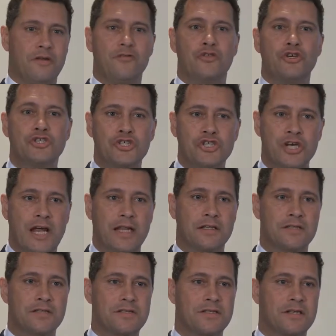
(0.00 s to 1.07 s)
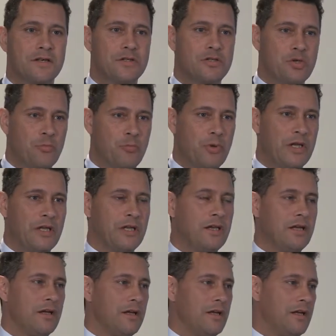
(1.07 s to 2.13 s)
the chance to
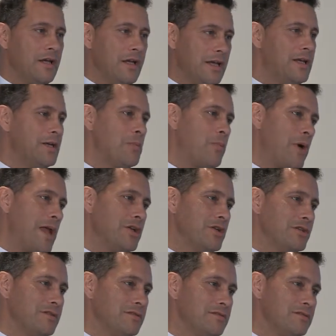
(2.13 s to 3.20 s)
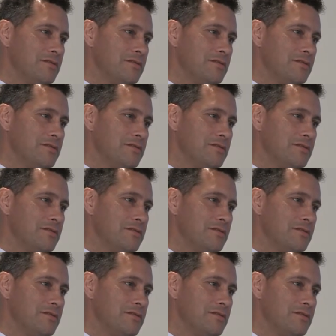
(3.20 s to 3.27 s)
be independent.